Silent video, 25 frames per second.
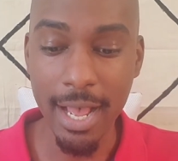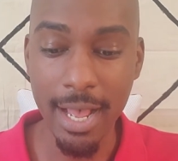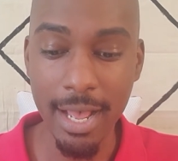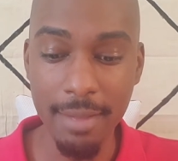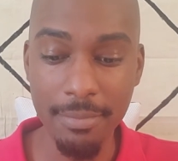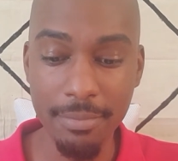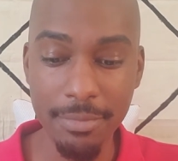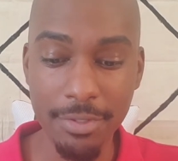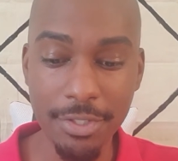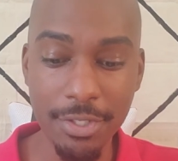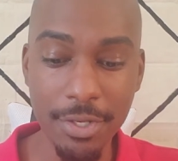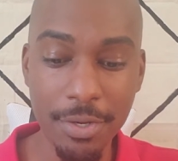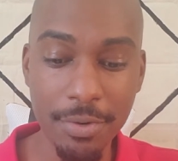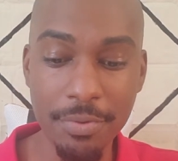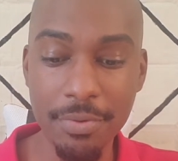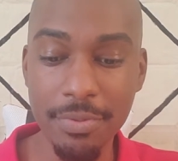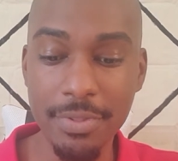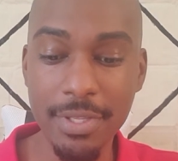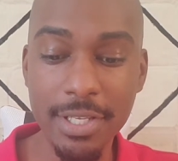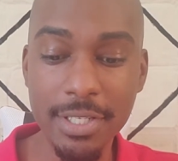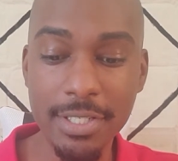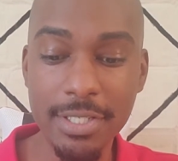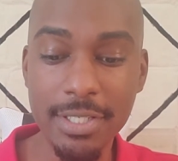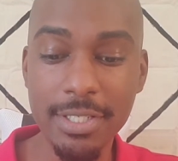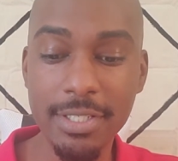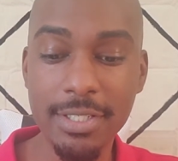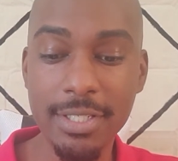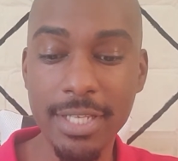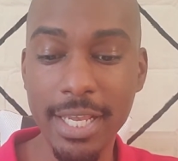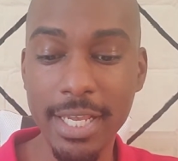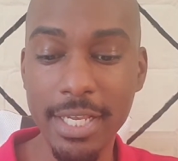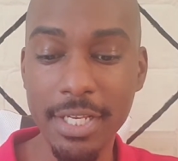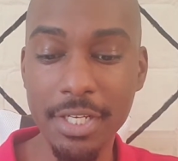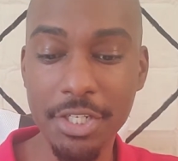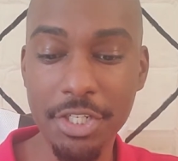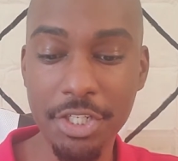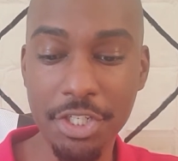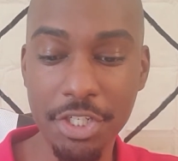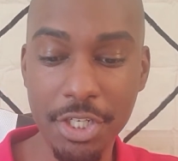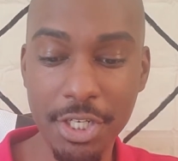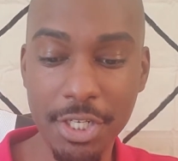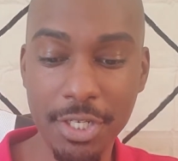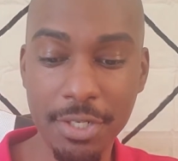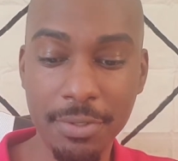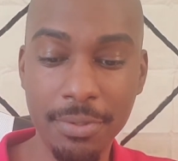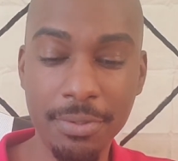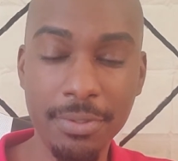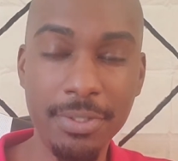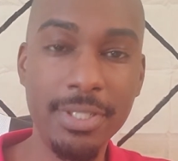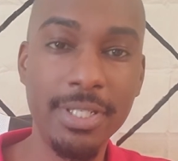So this is a
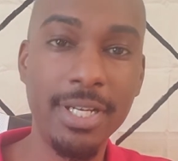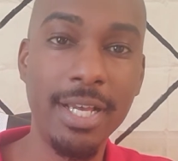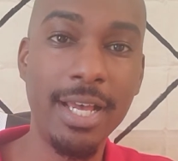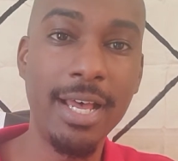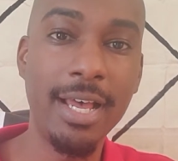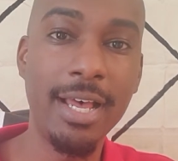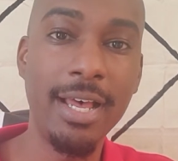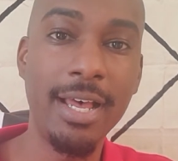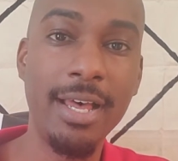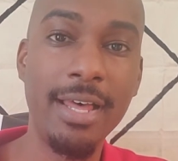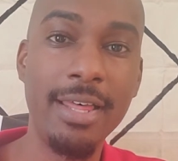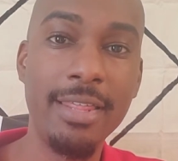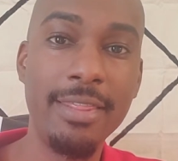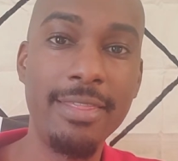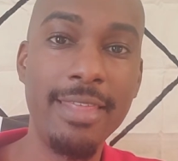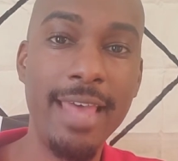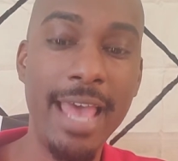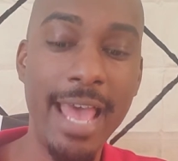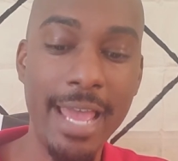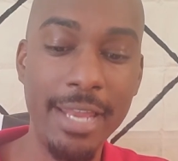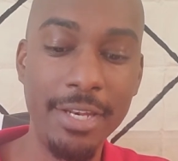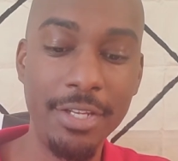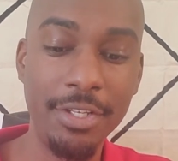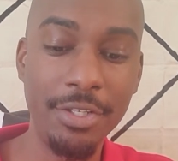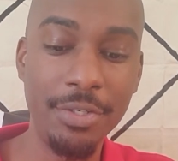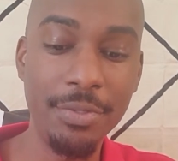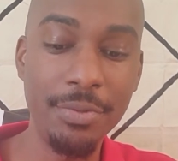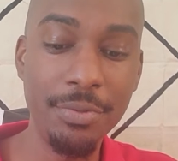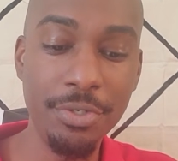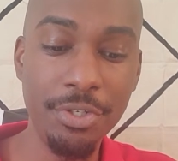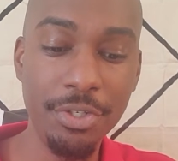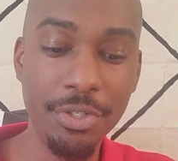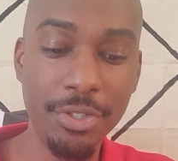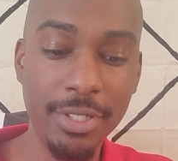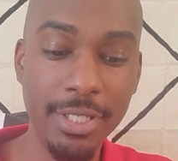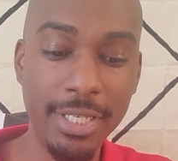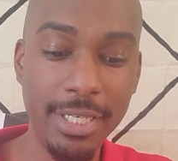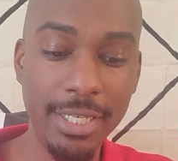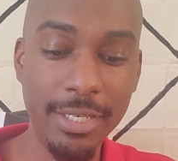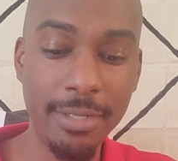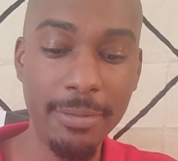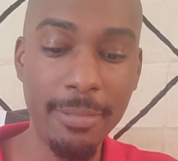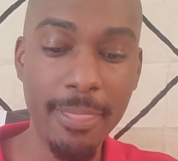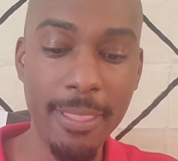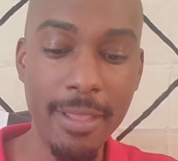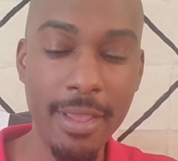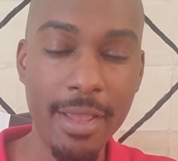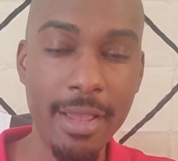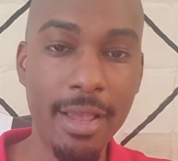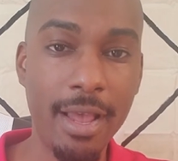shield that usually